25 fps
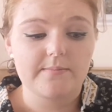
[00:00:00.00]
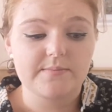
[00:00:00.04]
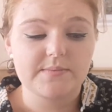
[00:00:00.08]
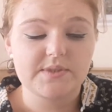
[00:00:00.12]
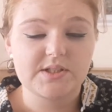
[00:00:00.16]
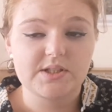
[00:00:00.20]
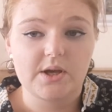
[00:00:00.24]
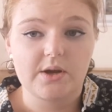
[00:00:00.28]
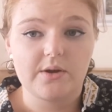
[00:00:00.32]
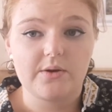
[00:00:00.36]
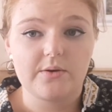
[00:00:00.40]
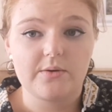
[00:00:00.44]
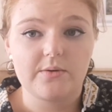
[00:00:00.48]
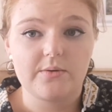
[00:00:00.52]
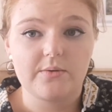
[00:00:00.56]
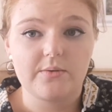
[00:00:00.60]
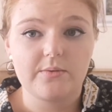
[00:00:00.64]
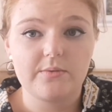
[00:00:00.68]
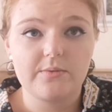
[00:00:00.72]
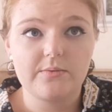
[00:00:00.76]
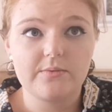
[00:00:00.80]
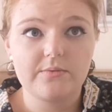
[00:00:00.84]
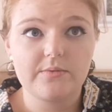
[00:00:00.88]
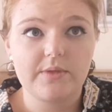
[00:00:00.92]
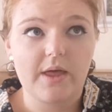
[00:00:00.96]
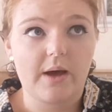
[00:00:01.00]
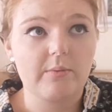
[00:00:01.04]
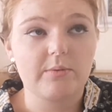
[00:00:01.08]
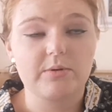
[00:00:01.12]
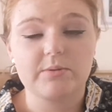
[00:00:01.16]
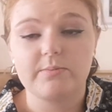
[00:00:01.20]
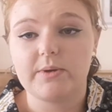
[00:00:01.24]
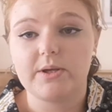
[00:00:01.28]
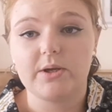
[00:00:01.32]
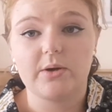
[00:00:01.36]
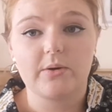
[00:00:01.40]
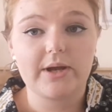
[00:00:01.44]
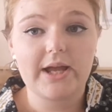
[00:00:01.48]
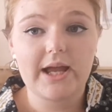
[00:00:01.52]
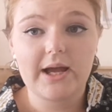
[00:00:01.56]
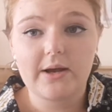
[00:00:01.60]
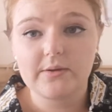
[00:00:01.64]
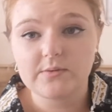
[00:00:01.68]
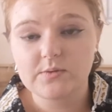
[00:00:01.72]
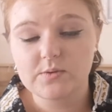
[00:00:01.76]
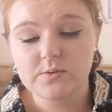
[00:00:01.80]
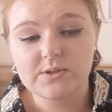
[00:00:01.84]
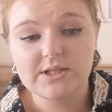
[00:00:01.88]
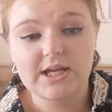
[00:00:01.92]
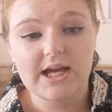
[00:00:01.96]
So that would be your
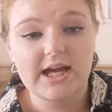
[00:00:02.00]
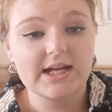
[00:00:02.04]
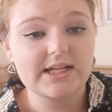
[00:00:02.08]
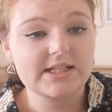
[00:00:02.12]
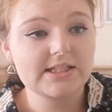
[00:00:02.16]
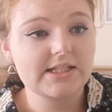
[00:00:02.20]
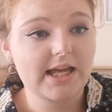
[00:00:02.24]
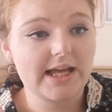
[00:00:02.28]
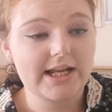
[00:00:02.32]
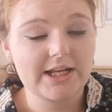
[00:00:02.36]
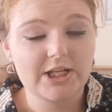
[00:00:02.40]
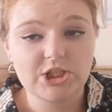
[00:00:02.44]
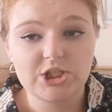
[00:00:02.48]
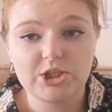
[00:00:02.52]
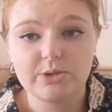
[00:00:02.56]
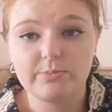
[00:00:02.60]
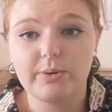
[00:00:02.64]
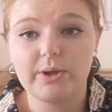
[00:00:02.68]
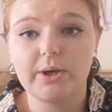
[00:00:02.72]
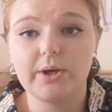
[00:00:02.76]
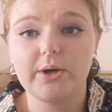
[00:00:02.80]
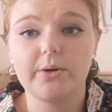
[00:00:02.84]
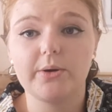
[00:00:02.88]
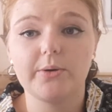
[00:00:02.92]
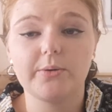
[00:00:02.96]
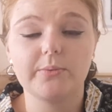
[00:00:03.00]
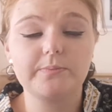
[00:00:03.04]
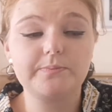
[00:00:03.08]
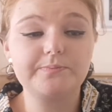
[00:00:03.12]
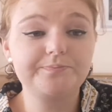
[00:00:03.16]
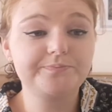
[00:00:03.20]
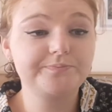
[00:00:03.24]
council tax, energy bill,